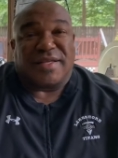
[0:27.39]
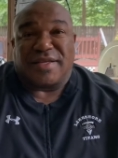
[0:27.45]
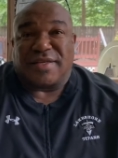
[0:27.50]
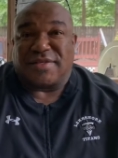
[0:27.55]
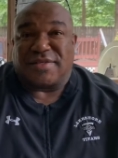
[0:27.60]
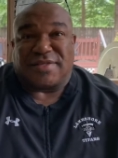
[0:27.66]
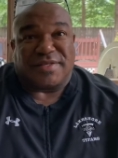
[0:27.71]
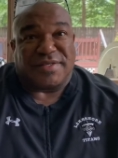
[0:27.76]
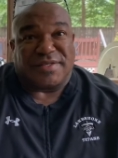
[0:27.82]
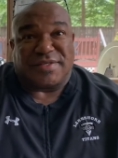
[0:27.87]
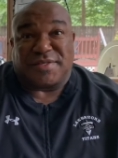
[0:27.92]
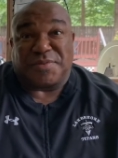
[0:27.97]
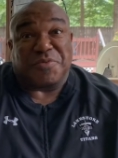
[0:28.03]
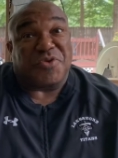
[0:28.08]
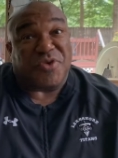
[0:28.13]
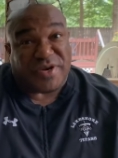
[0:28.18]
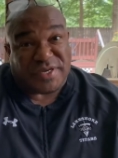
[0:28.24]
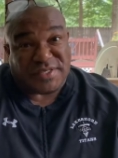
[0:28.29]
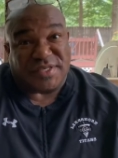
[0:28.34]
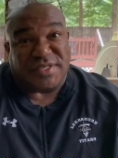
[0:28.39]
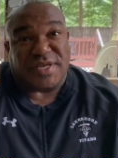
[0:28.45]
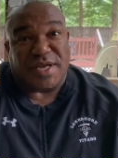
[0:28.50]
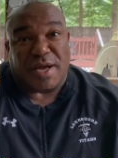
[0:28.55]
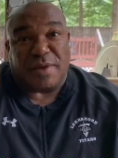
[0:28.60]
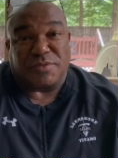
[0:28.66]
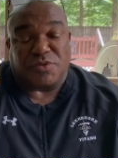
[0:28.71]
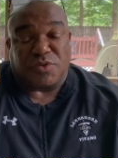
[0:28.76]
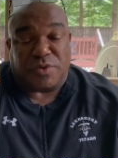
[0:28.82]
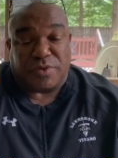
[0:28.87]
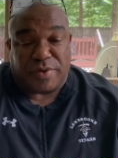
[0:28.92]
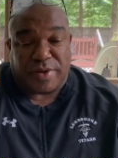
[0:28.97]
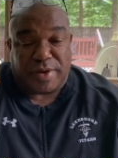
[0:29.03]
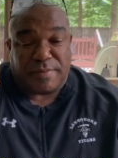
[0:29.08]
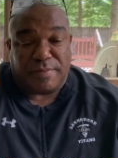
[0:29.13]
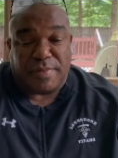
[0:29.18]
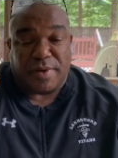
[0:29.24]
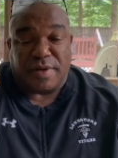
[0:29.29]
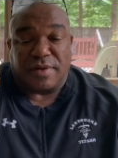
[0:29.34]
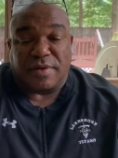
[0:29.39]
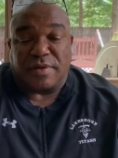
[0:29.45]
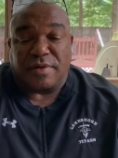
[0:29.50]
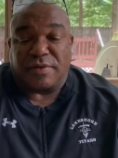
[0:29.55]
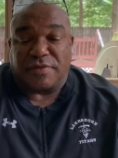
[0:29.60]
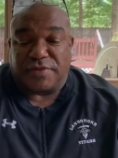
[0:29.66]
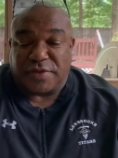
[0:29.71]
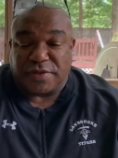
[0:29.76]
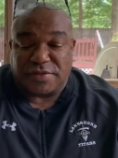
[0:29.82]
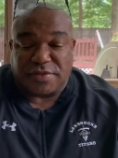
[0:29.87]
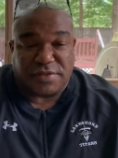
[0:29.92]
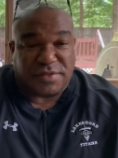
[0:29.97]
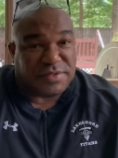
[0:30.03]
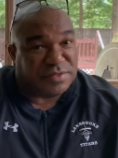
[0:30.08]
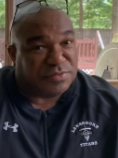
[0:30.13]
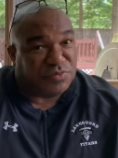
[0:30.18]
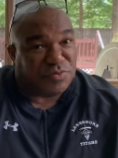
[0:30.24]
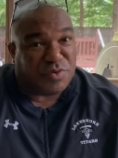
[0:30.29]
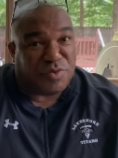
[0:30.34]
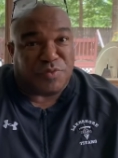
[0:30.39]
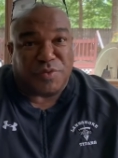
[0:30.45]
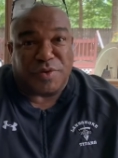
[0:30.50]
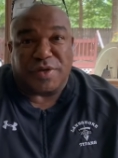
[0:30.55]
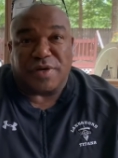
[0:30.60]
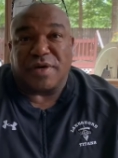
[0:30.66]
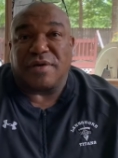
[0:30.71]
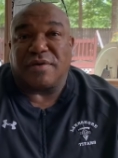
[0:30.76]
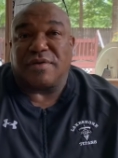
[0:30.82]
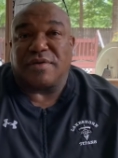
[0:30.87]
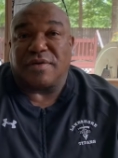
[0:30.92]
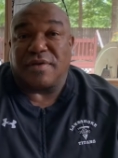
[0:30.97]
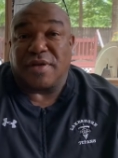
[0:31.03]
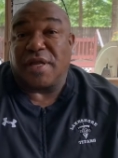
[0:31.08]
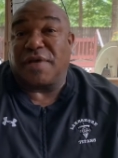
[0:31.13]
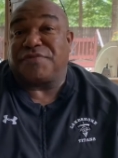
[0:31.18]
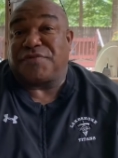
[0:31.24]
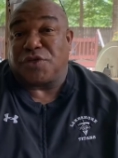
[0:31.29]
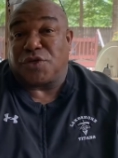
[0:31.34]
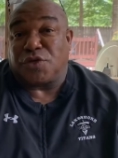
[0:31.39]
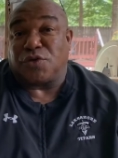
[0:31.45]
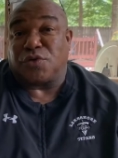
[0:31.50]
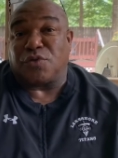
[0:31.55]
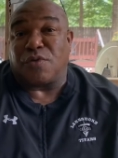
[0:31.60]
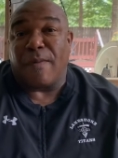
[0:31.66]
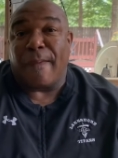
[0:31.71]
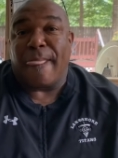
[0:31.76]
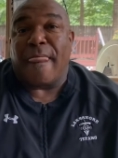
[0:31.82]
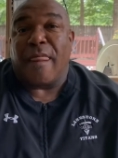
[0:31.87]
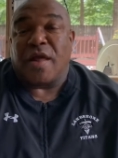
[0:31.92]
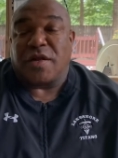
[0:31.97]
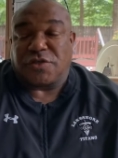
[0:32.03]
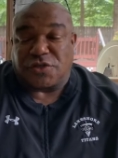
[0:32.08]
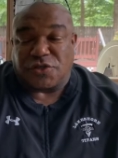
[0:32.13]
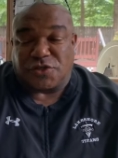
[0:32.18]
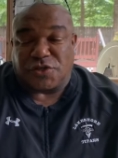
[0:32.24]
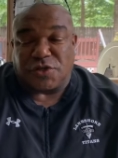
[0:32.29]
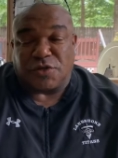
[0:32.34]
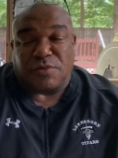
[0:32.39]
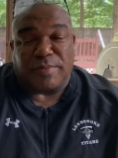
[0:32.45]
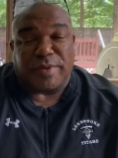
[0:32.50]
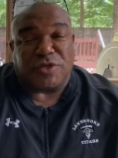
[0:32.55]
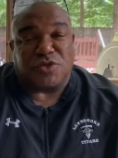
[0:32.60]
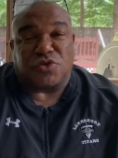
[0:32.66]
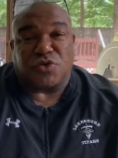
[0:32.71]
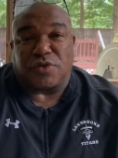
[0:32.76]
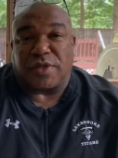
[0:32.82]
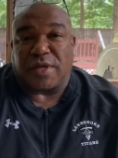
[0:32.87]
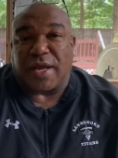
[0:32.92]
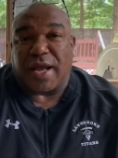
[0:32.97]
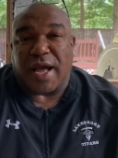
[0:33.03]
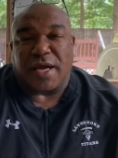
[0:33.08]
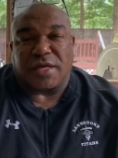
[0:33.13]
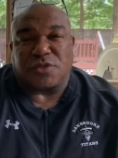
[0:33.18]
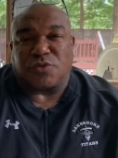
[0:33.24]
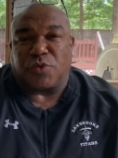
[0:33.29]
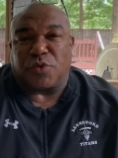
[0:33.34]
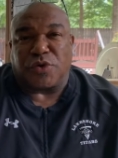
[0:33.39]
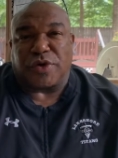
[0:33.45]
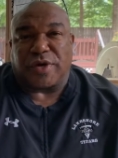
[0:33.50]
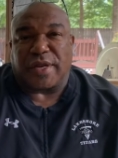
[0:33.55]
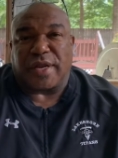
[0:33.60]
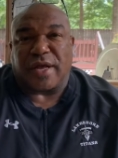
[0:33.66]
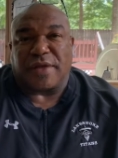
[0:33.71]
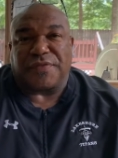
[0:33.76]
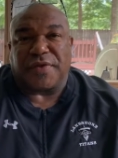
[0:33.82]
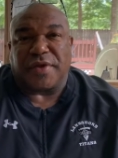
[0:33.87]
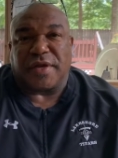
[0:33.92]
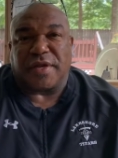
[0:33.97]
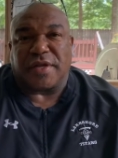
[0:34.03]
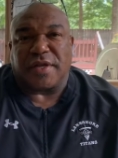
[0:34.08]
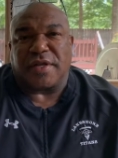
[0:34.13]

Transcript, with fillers: There's, these some crazy times we're in, but this is what we are left to do to still make sure that God's word get out there.